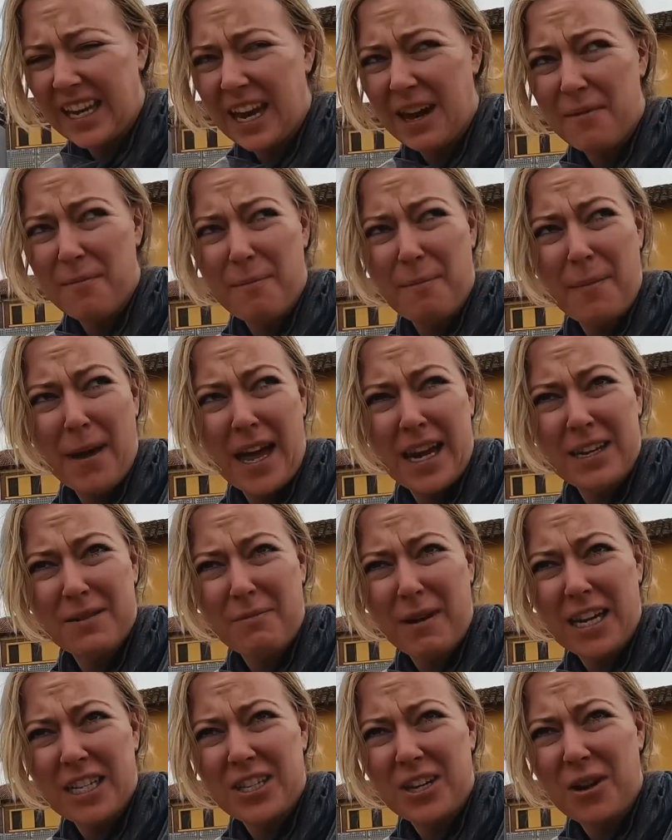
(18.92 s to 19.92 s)
I realized that
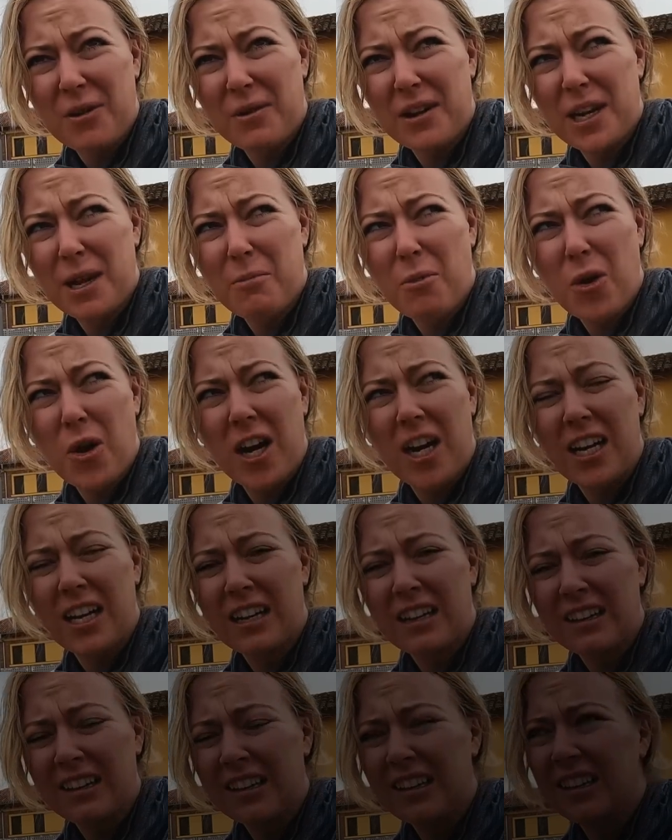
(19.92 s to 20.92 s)
there is still
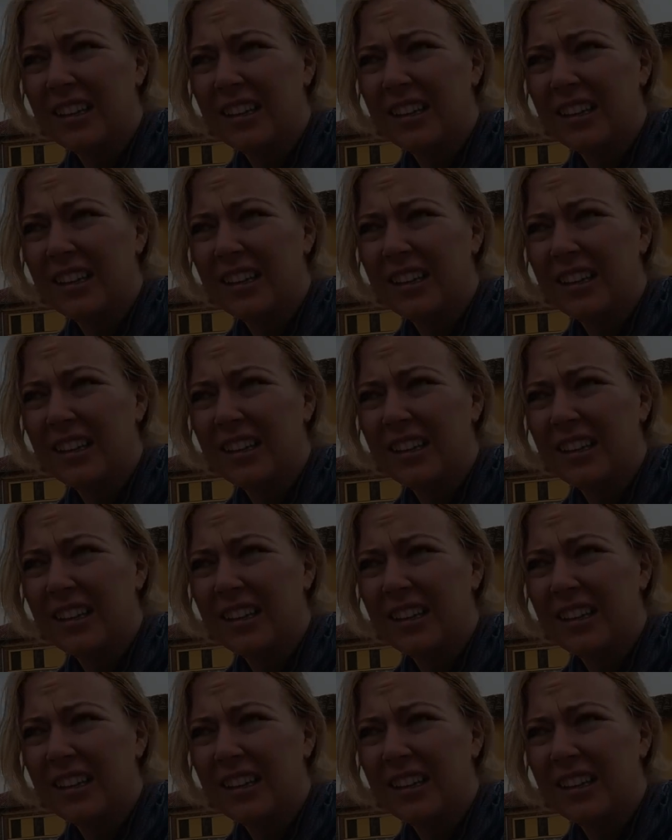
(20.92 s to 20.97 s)
a